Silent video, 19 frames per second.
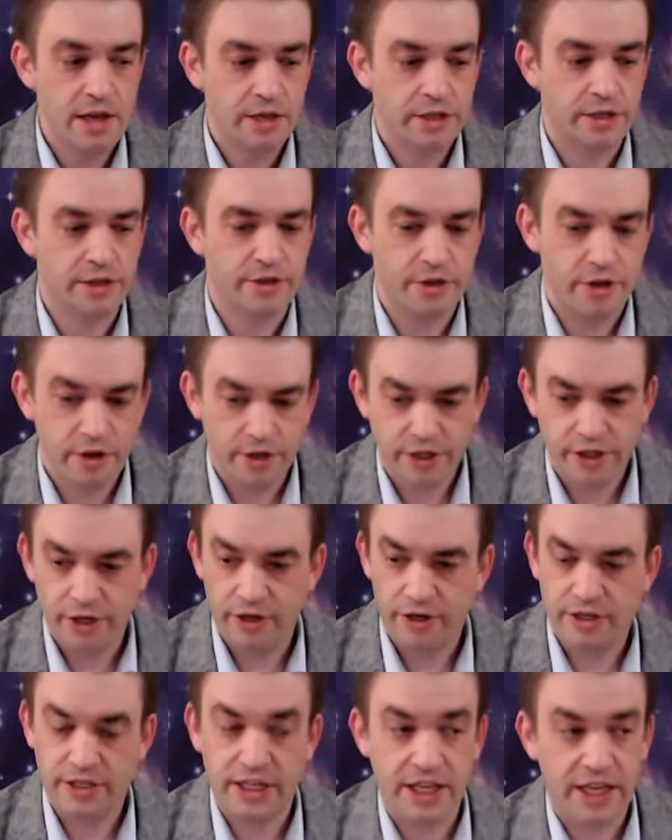to
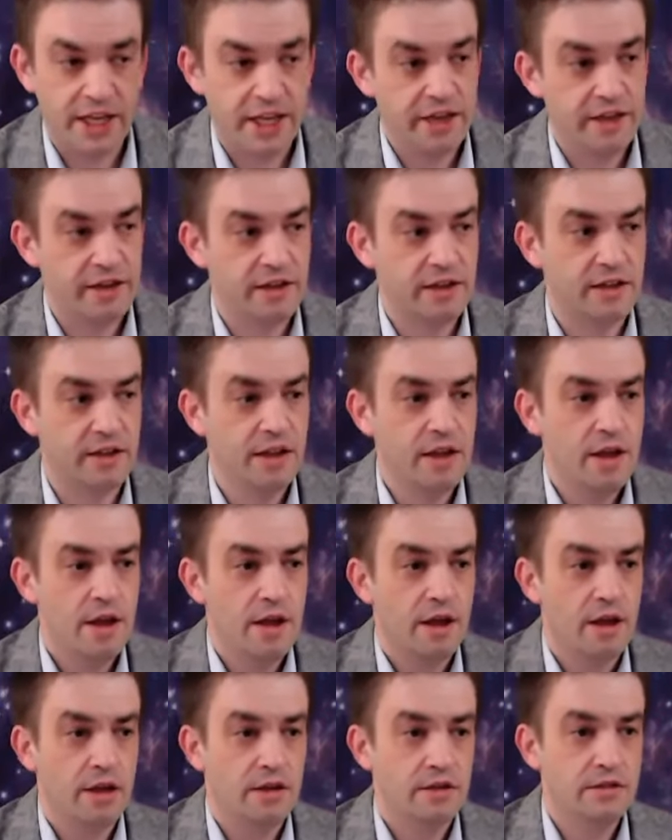nurture, to heal,
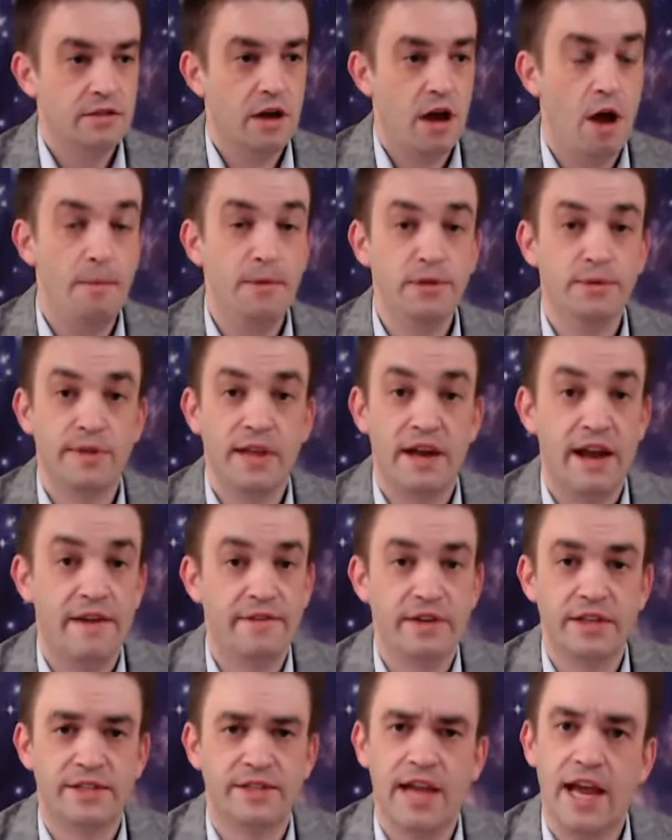almost without
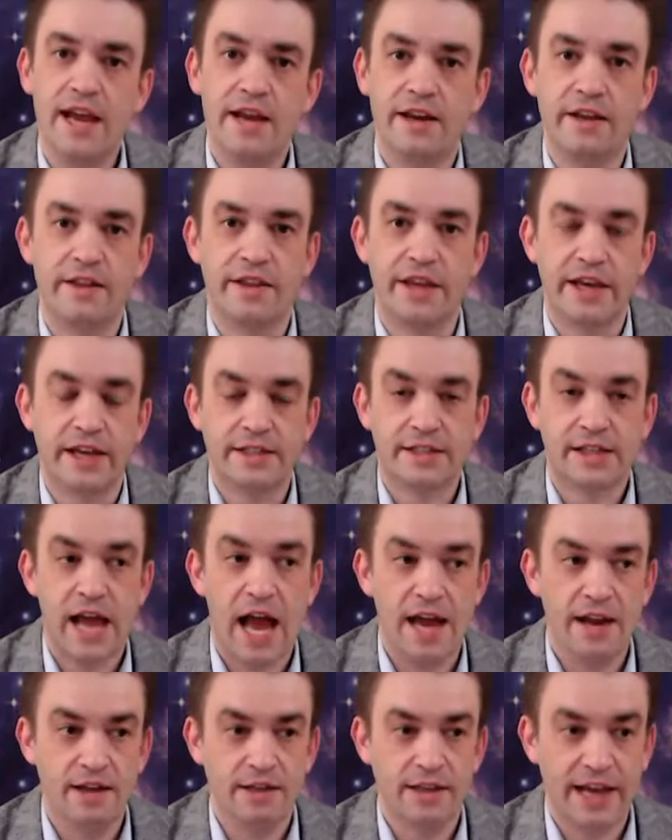having to say anything. It's
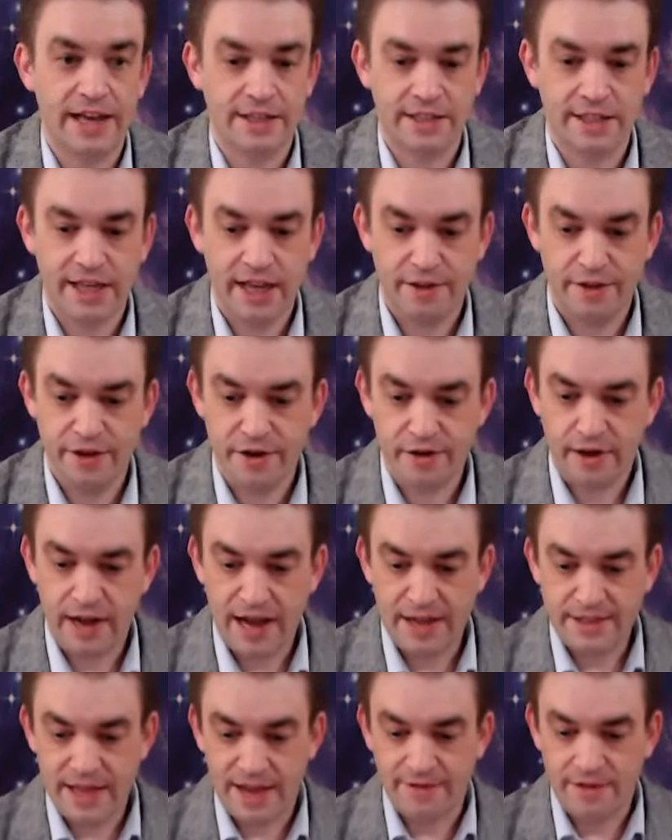kind of like together you
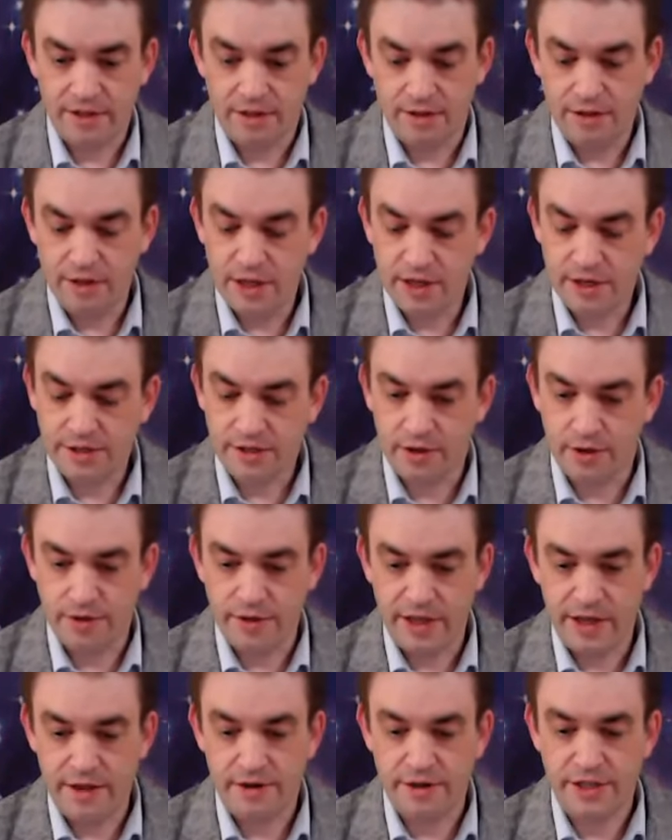guys have the looks or
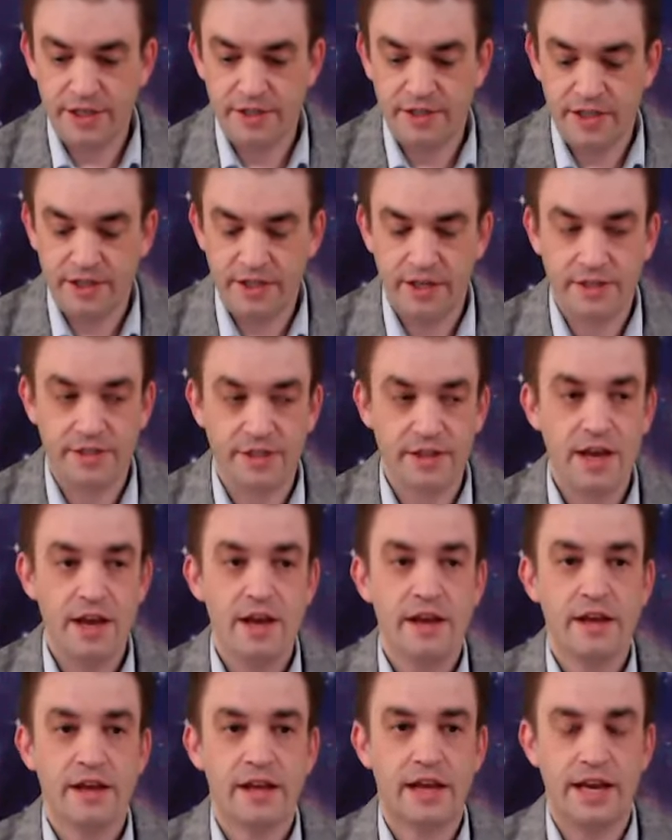the energies that just
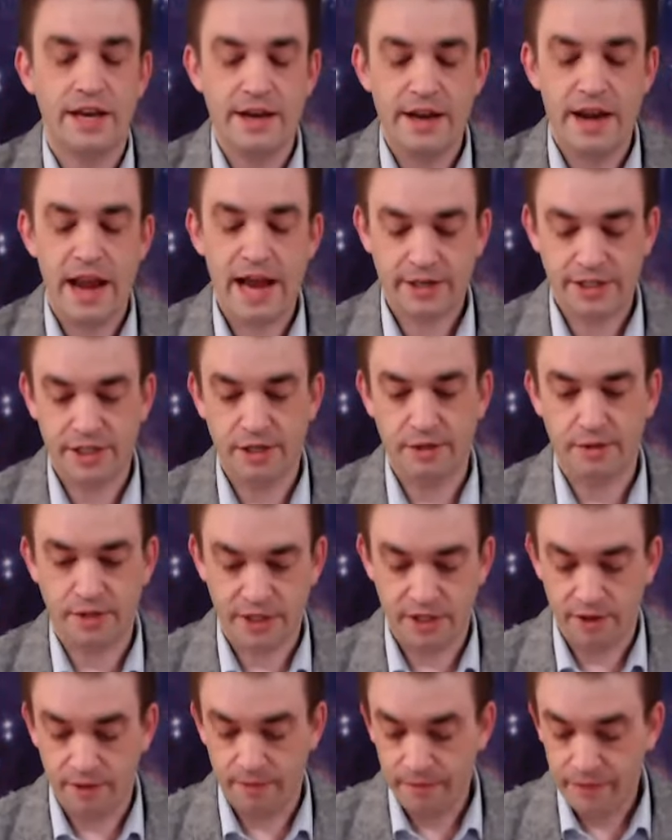connect you
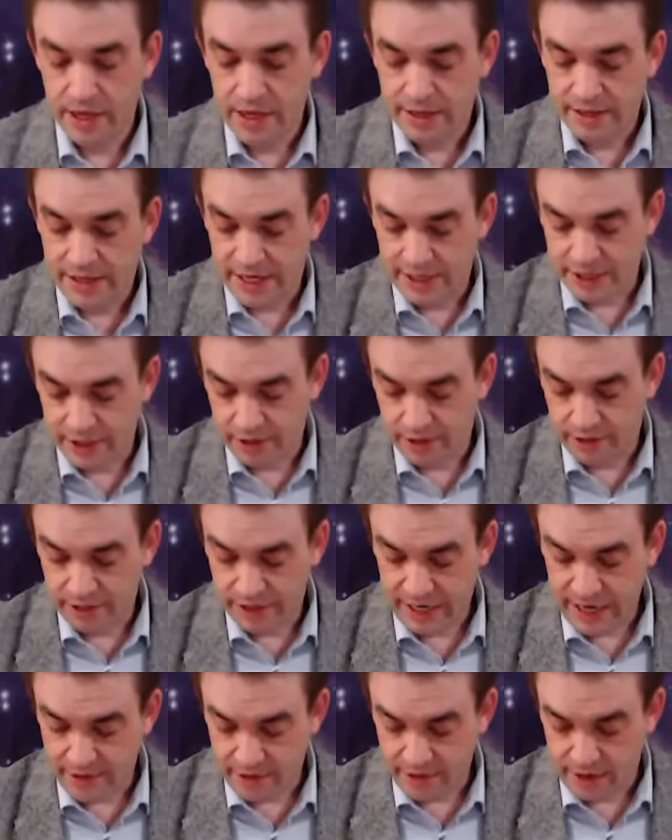two, that you go
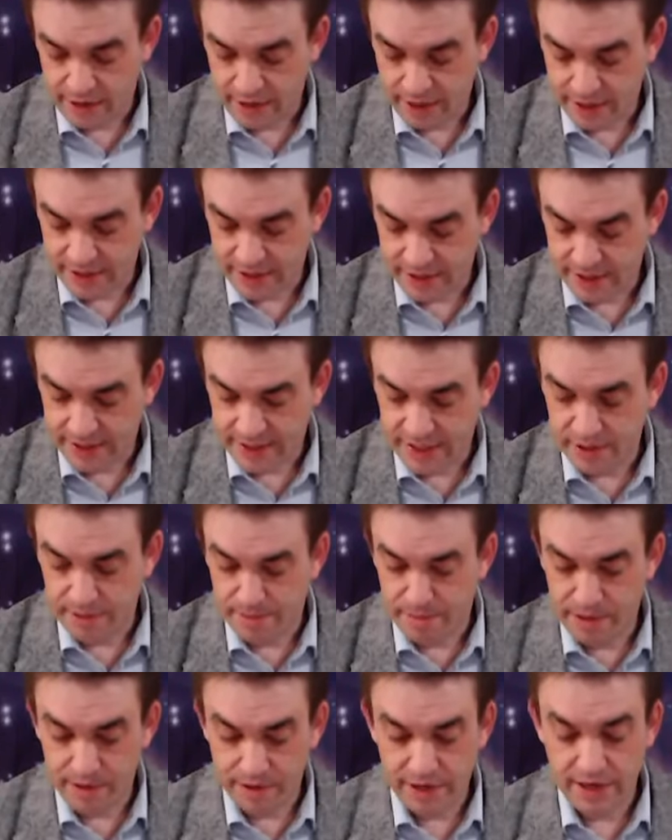together on this. It's the
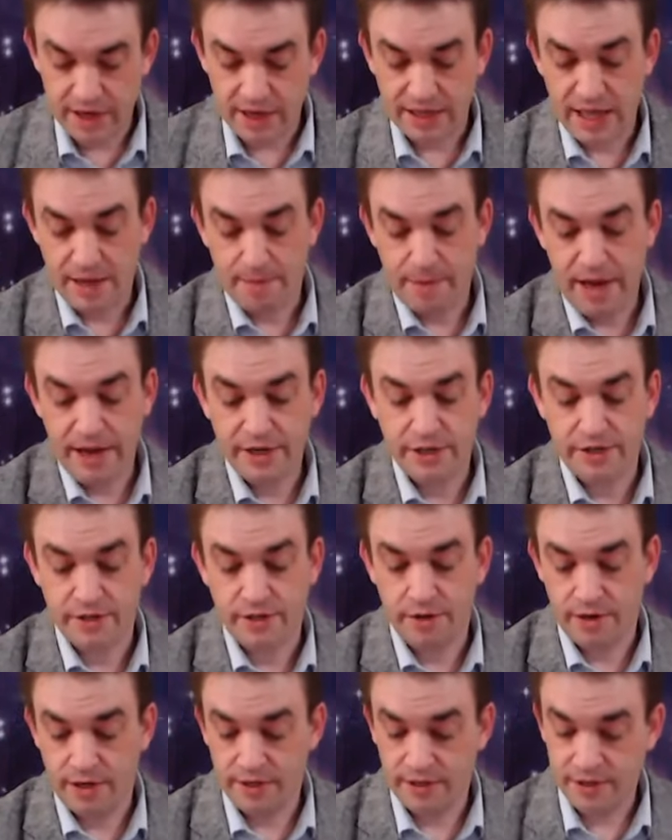ability on that Page of
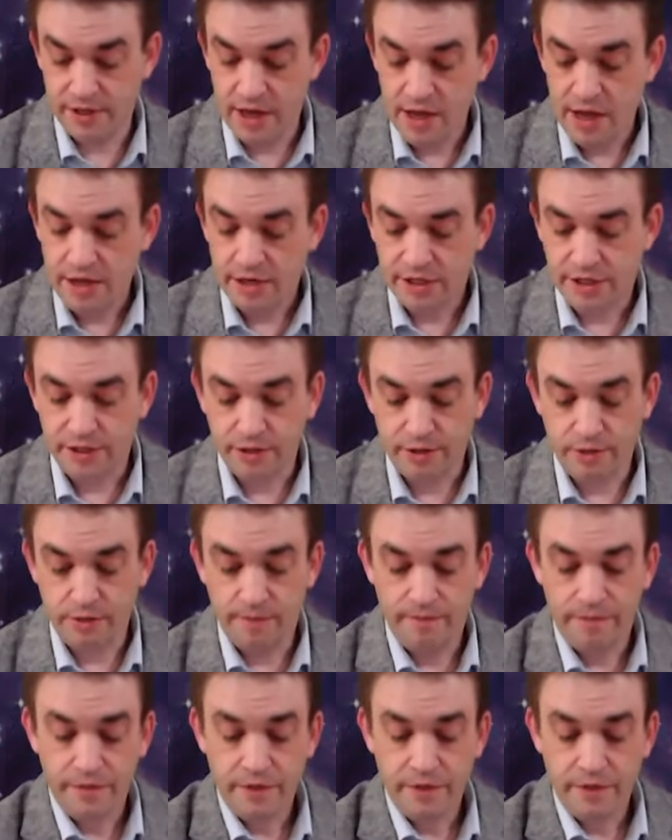Swords to